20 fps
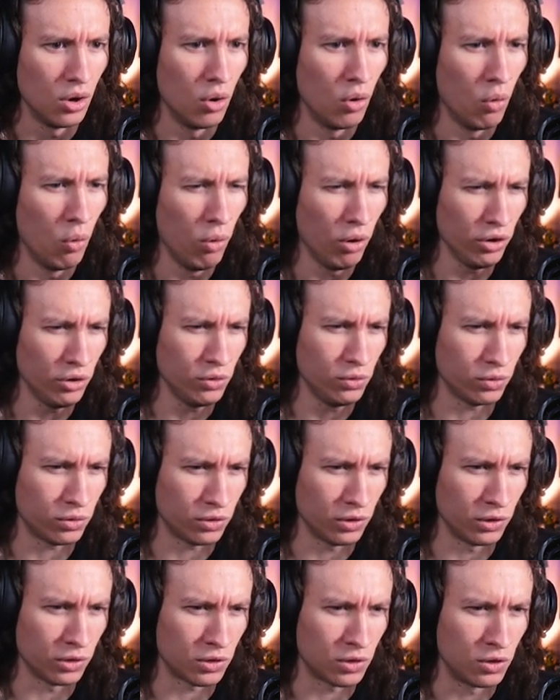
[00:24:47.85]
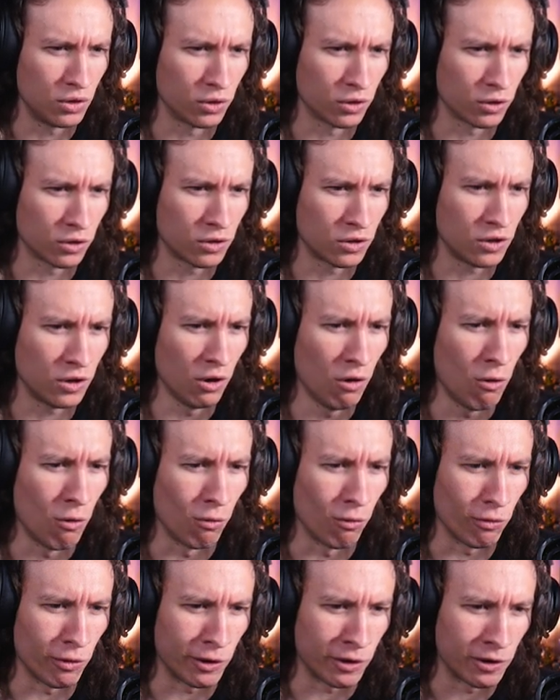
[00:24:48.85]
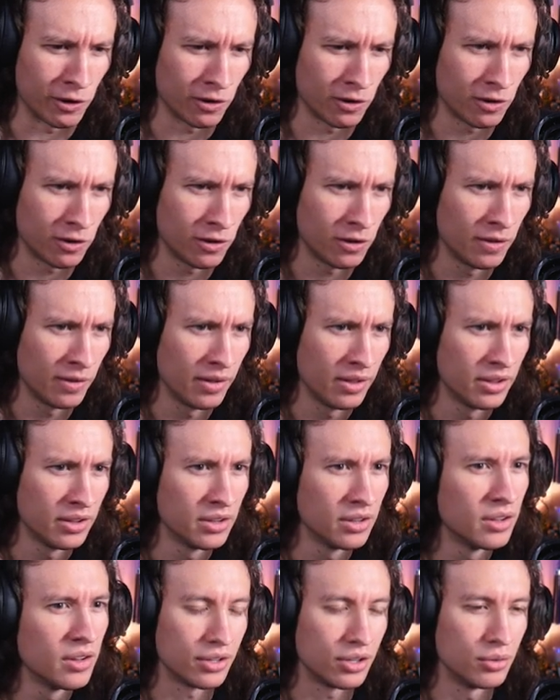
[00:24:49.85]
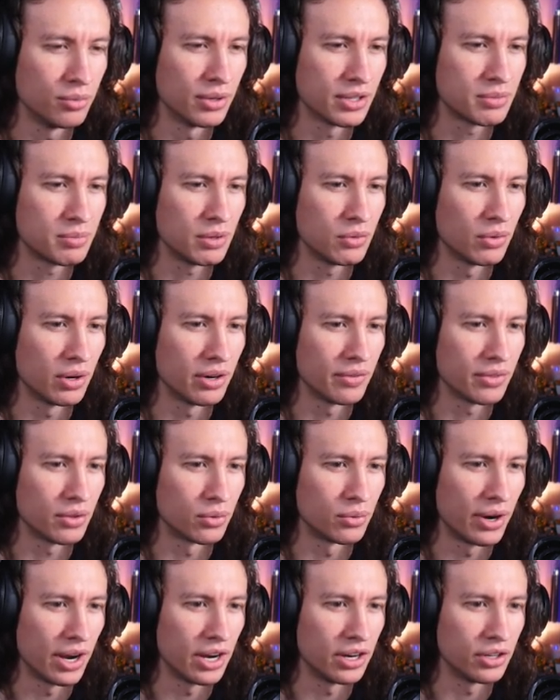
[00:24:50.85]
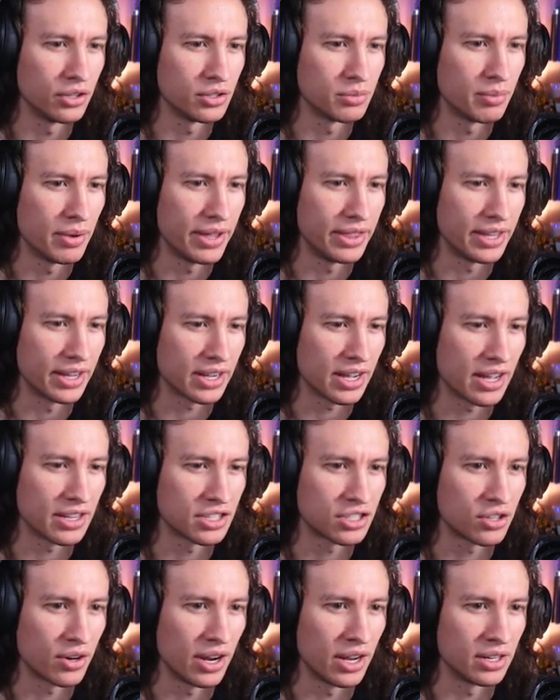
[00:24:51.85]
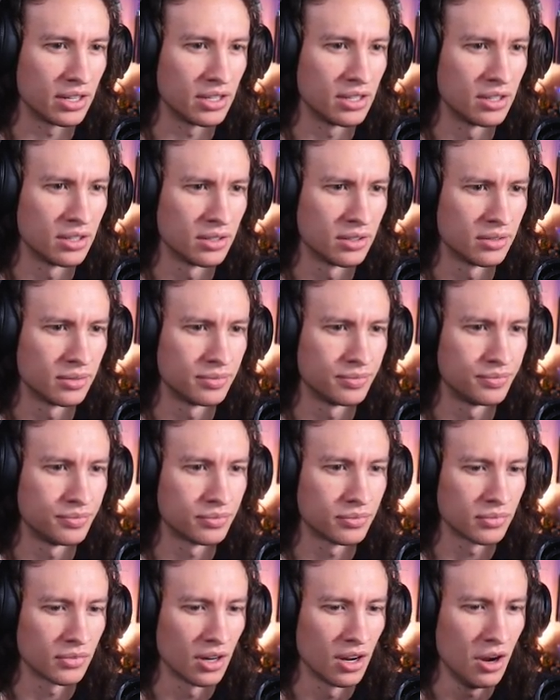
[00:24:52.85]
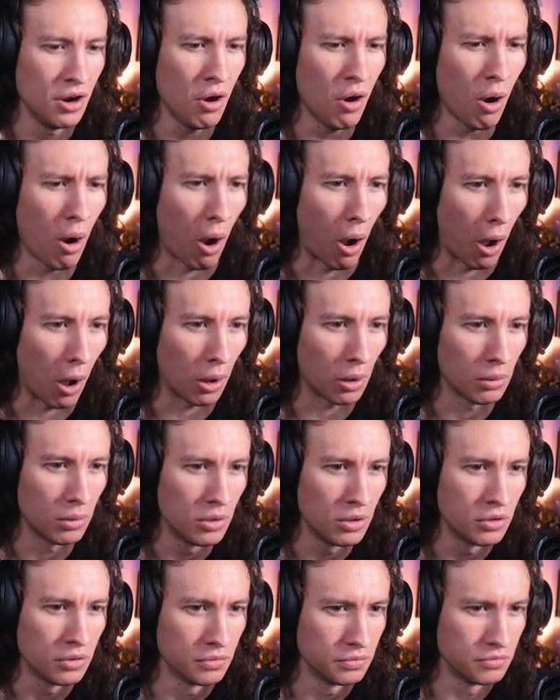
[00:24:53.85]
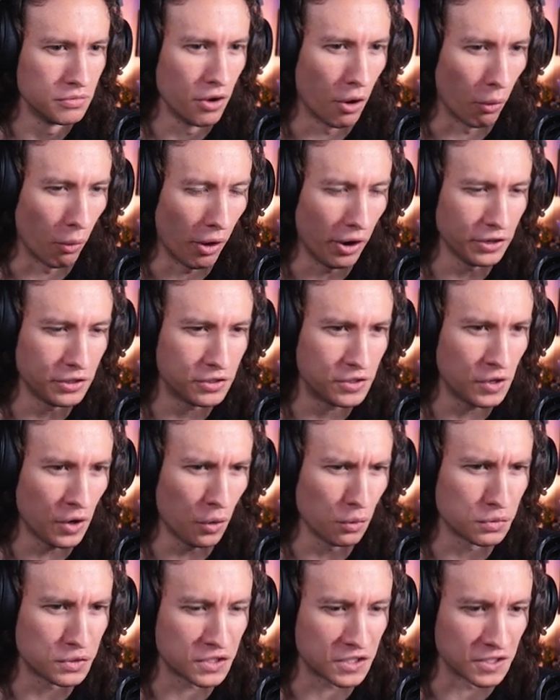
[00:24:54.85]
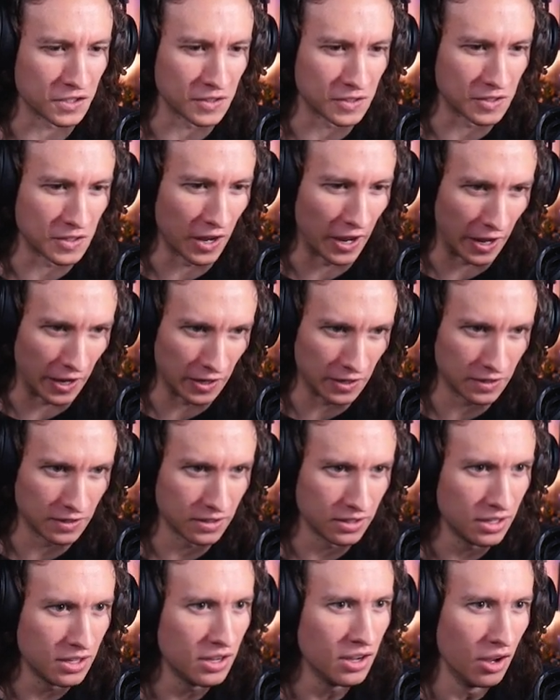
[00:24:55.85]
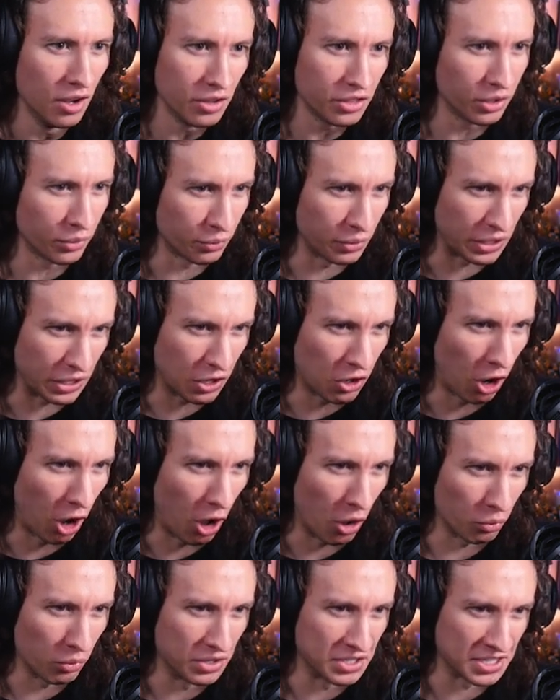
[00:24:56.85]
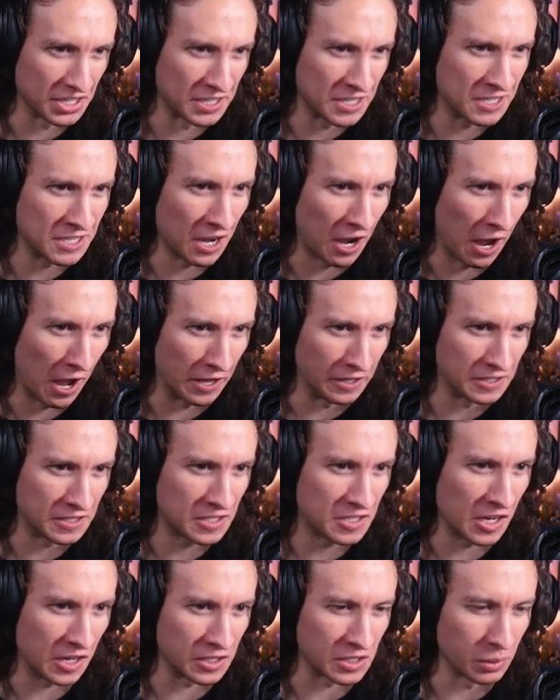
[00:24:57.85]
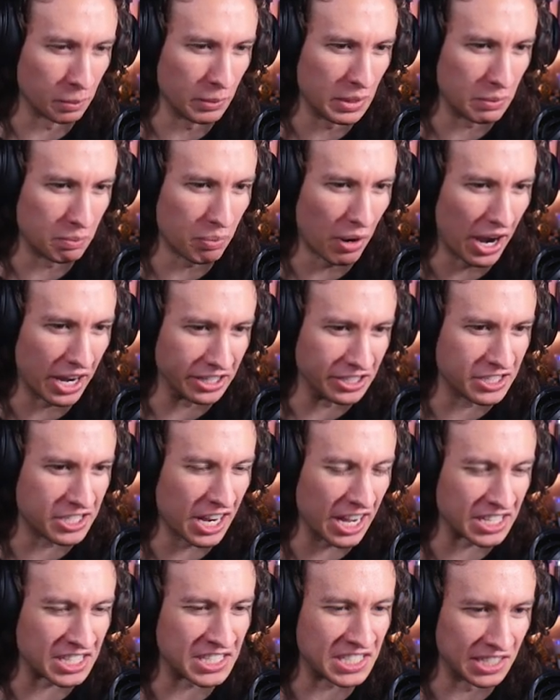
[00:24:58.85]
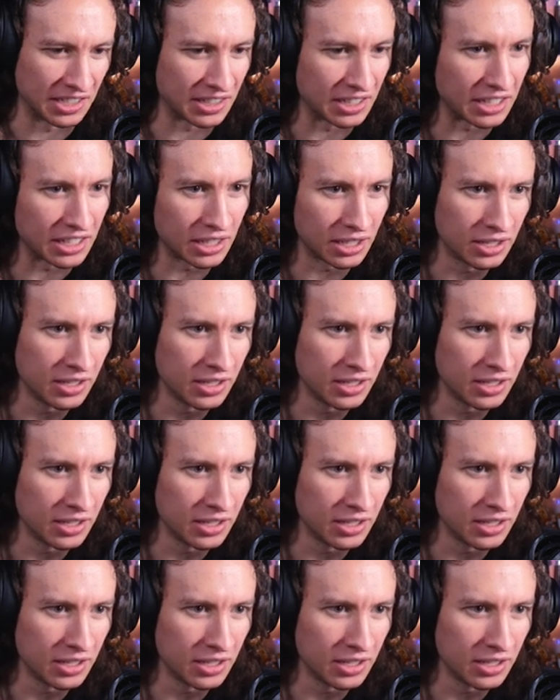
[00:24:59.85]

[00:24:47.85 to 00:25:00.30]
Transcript: Where do you think you're going? You must be one of the Rando's men that got stranded. Ah, no, I chose to stay. The recall was a sign sent to me by destiny.